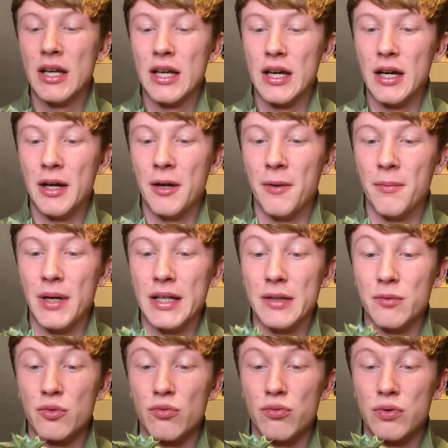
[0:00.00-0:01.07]
and it was
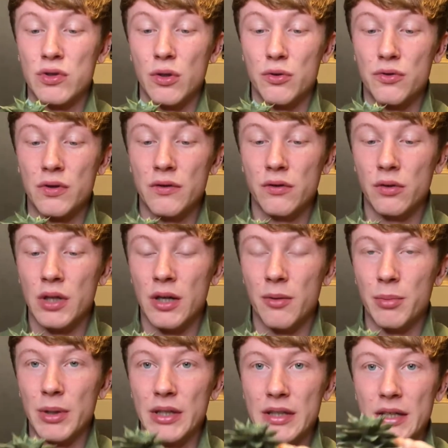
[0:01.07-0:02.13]
so shriveled up,
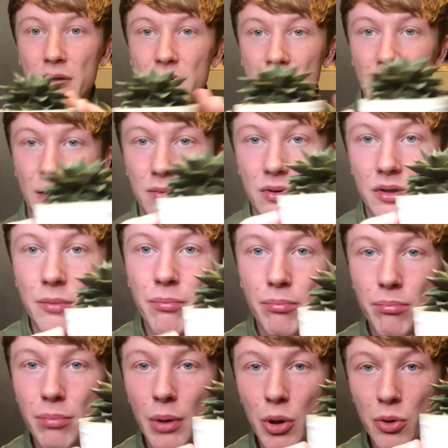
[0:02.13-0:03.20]
and now it's absolutely
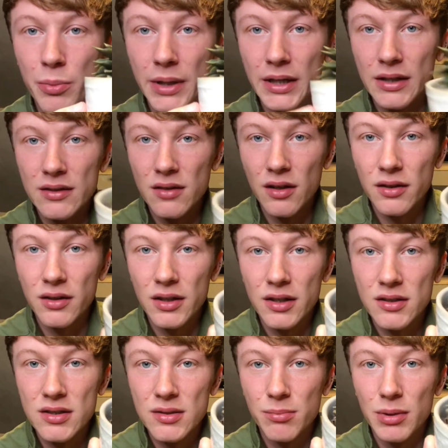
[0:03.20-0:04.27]
booming. It's like
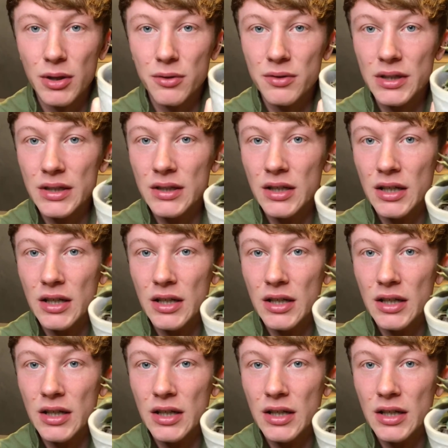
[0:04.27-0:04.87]
exploded.